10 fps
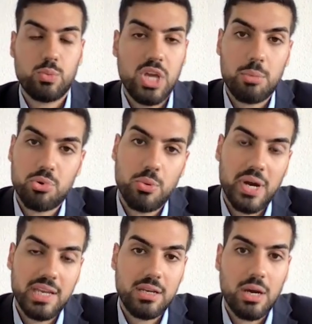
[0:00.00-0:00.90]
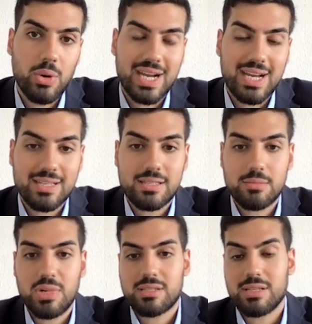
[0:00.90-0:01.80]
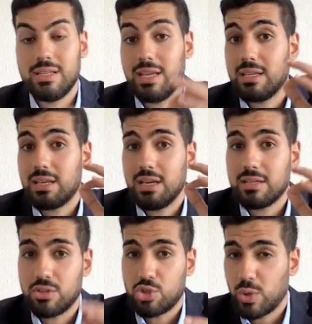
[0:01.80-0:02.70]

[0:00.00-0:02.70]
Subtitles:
we are providing our customers a dedicated